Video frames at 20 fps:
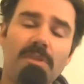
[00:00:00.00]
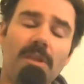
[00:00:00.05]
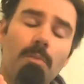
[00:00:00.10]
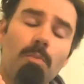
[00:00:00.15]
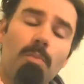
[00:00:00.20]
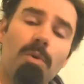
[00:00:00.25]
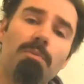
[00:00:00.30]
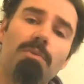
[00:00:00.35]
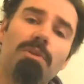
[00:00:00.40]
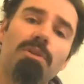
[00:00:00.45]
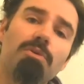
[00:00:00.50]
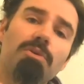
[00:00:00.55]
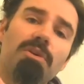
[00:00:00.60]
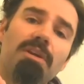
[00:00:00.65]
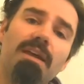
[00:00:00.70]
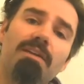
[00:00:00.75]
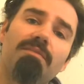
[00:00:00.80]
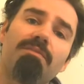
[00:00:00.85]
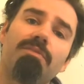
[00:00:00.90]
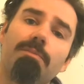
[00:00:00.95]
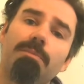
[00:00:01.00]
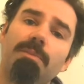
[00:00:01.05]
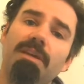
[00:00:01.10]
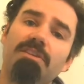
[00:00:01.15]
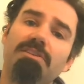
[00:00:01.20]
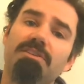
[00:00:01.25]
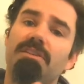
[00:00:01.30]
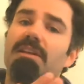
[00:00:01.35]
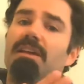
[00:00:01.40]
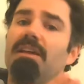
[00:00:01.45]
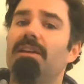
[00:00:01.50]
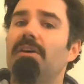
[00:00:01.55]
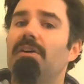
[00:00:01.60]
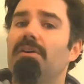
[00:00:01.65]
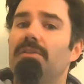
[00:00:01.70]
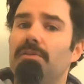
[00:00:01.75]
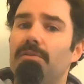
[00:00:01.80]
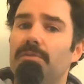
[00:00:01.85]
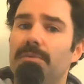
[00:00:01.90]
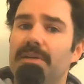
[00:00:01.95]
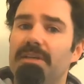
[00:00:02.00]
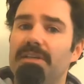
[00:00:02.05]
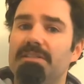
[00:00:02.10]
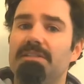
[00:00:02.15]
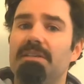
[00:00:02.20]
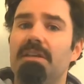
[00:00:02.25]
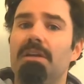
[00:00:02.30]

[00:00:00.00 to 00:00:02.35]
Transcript: When we look at inflammation in other ways,